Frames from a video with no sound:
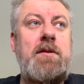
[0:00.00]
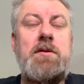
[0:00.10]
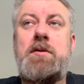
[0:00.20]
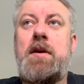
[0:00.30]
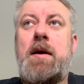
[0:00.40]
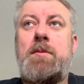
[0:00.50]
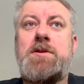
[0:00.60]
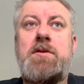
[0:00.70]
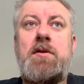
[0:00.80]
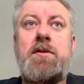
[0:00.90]
You look at how much
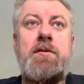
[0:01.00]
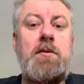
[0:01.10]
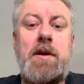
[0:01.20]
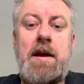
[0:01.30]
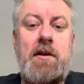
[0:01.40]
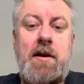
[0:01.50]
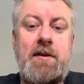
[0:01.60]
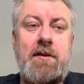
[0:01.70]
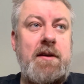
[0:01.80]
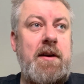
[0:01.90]
it costs for all our
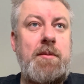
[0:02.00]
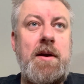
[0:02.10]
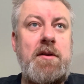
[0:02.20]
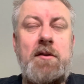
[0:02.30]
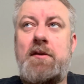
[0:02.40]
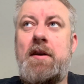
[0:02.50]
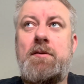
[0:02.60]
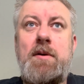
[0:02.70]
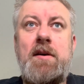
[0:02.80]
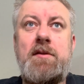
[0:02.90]
licensing compared to New South
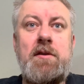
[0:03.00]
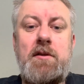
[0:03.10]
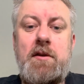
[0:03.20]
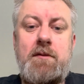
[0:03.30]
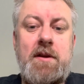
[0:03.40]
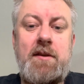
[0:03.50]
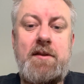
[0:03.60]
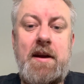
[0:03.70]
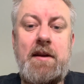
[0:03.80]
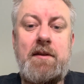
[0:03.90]
Wales and a lot of other
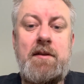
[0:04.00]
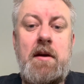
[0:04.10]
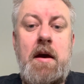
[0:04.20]
states.